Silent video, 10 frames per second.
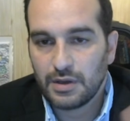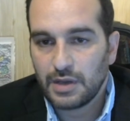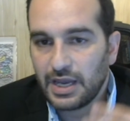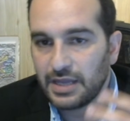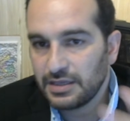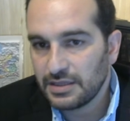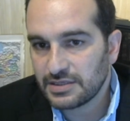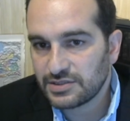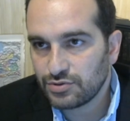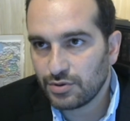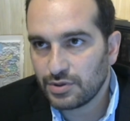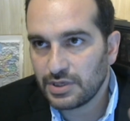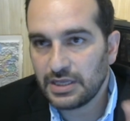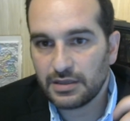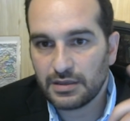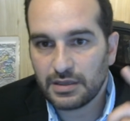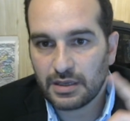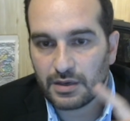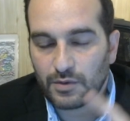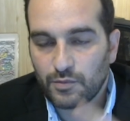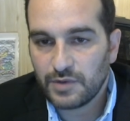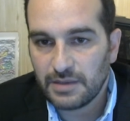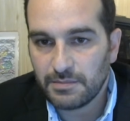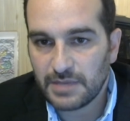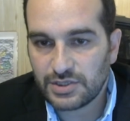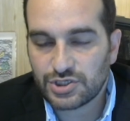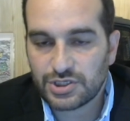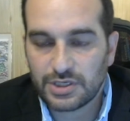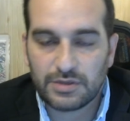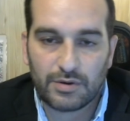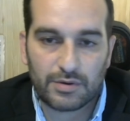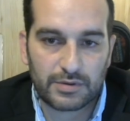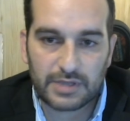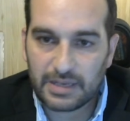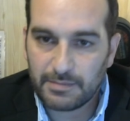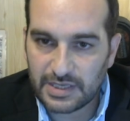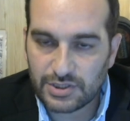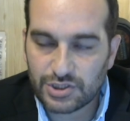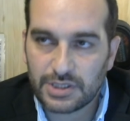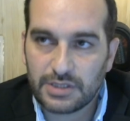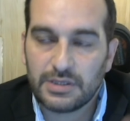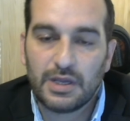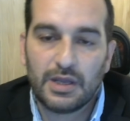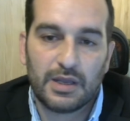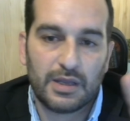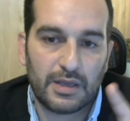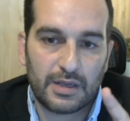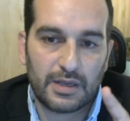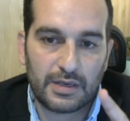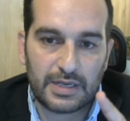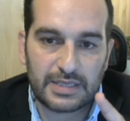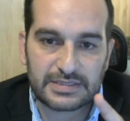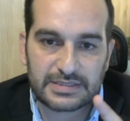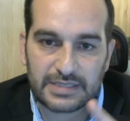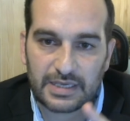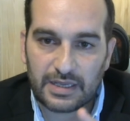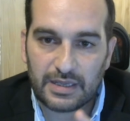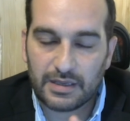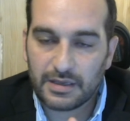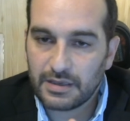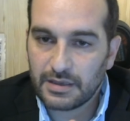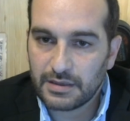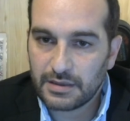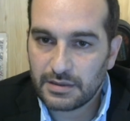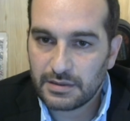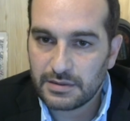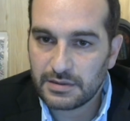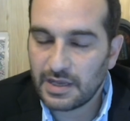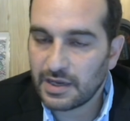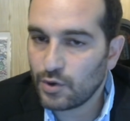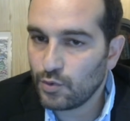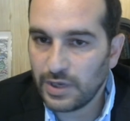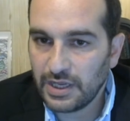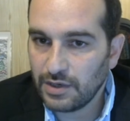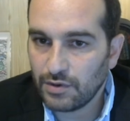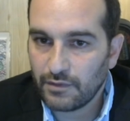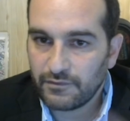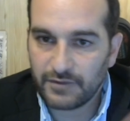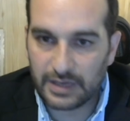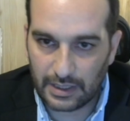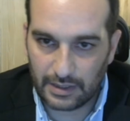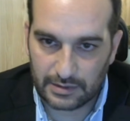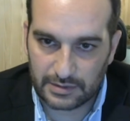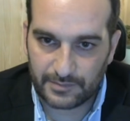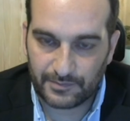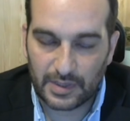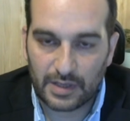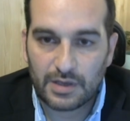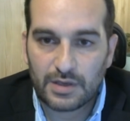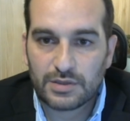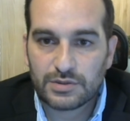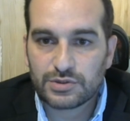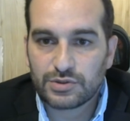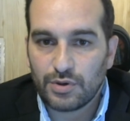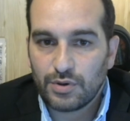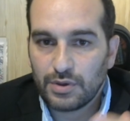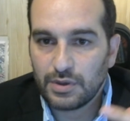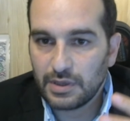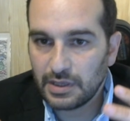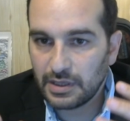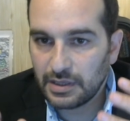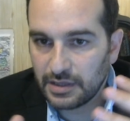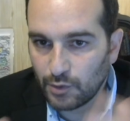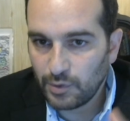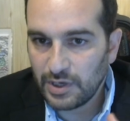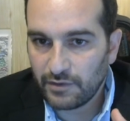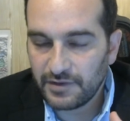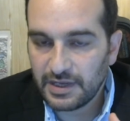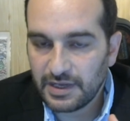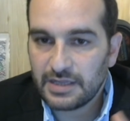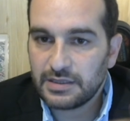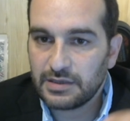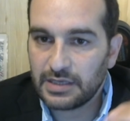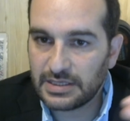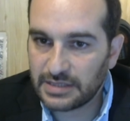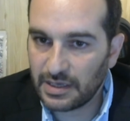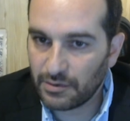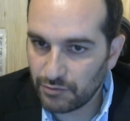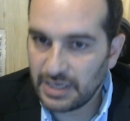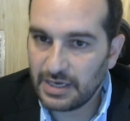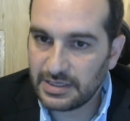And in the story, we mention, or they mention, let's say, the Queen of England. So, the Queen of England is a real